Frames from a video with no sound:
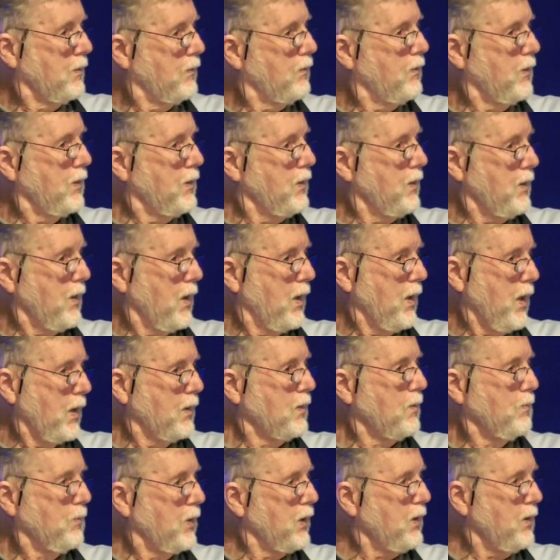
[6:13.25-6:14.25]
the
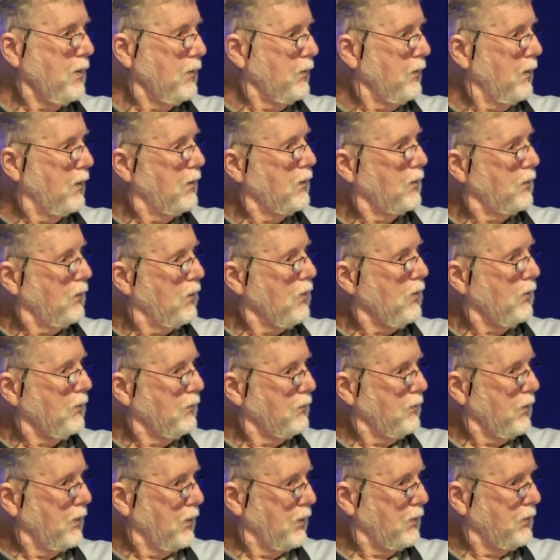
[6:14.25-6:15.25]
enemy that
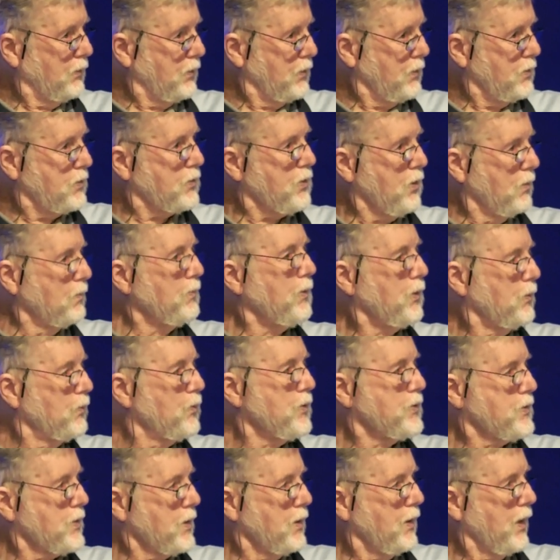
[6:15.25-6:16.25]
God had determined
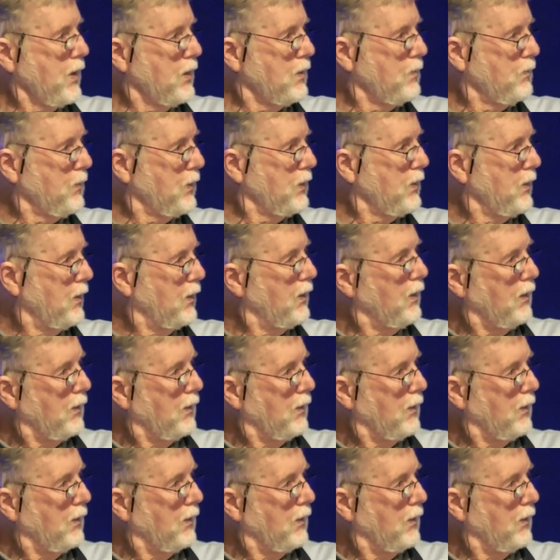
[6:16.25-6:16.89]
was an enemy,